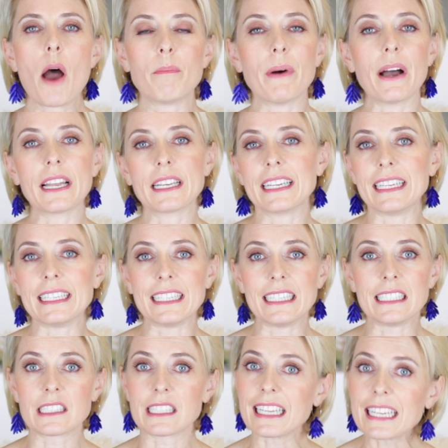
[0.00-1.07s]
but it
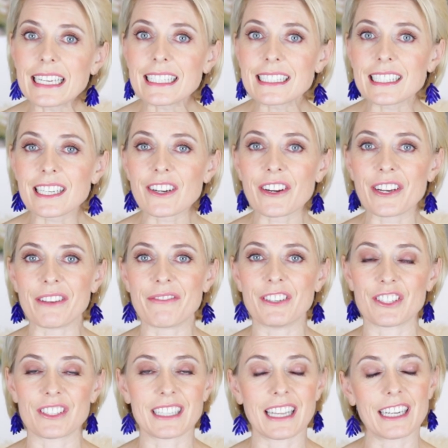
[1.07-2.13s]
is easier if you
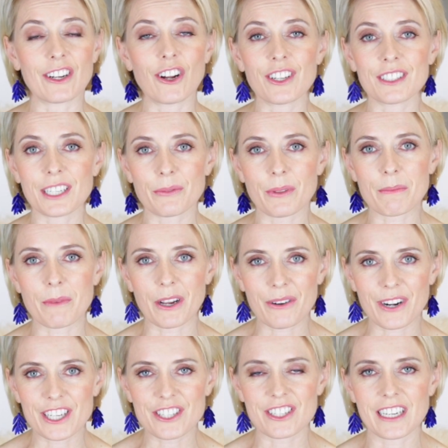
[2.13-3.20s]
just get in contact with a
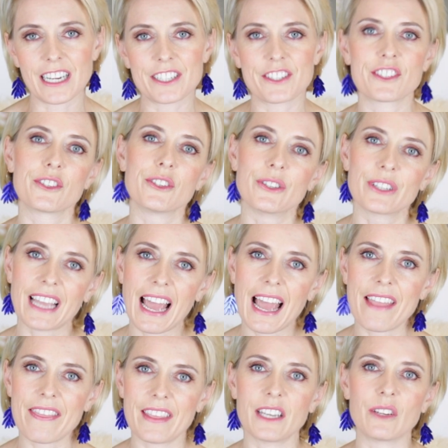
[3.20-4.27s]
migration agent who
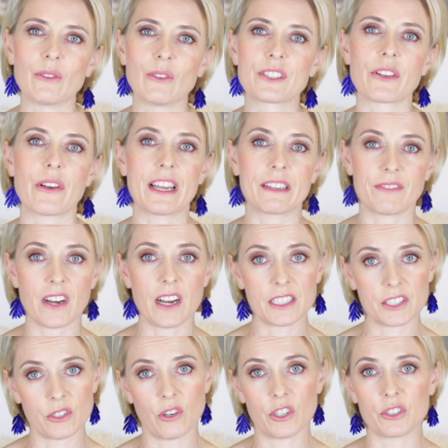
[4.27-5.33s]
can then also
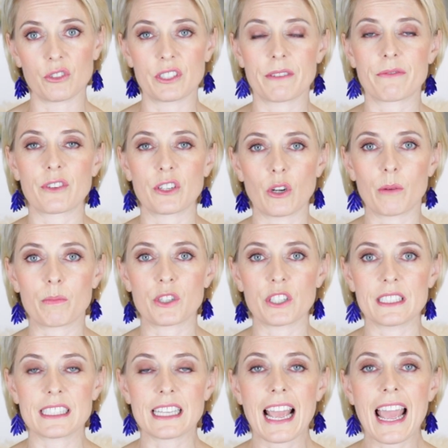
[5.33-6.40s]
advise you on your different
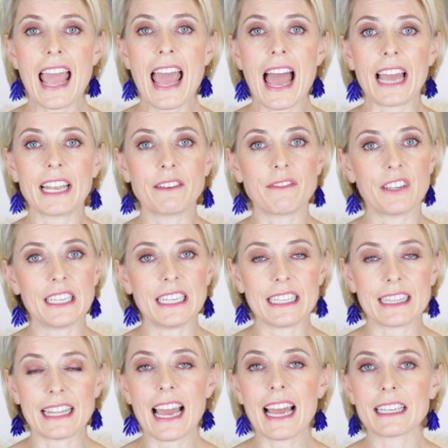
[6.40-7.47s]
options. And if you
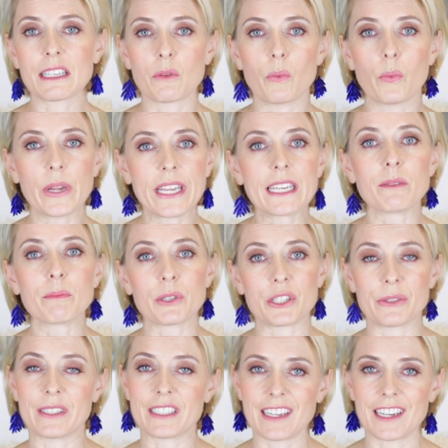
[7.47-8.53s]
need that, we can put
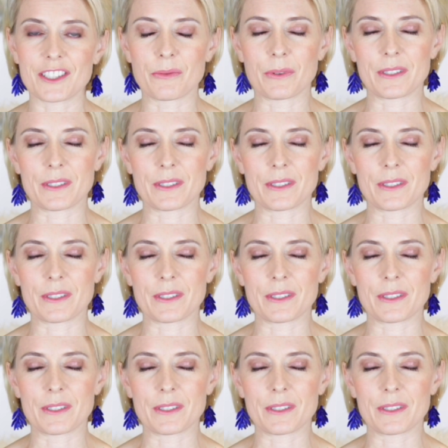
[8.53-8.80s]
you in touch